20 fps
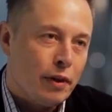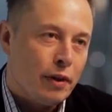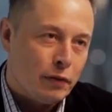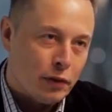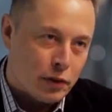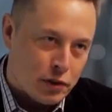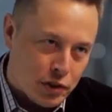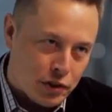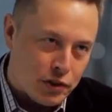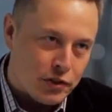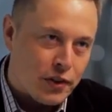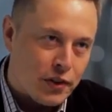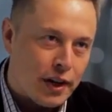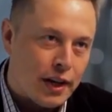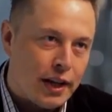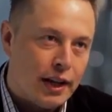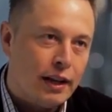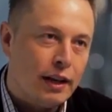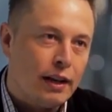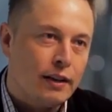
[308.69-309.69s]
people should
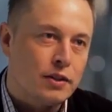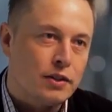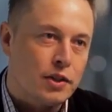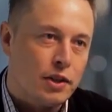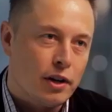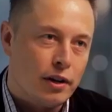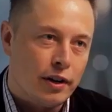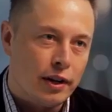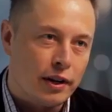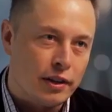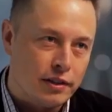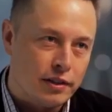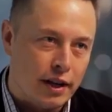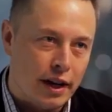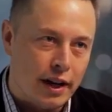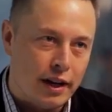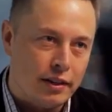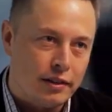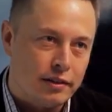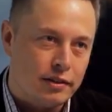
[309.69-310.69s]
study engineering and
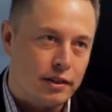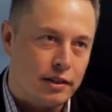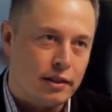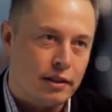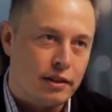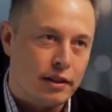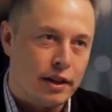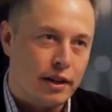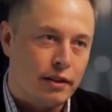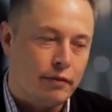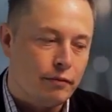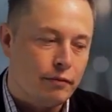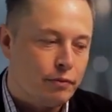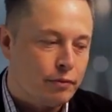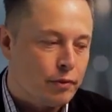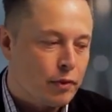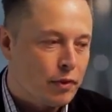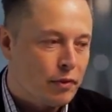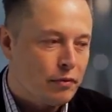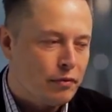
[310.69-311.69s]
science and um,
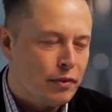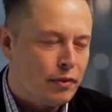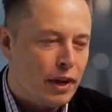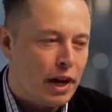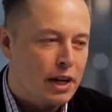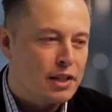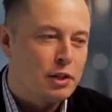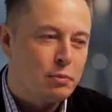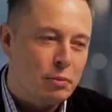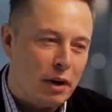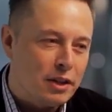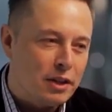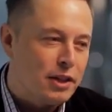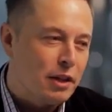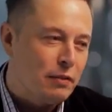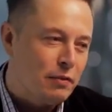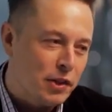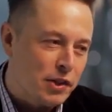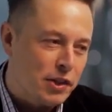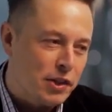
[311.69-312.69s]
actually I'd say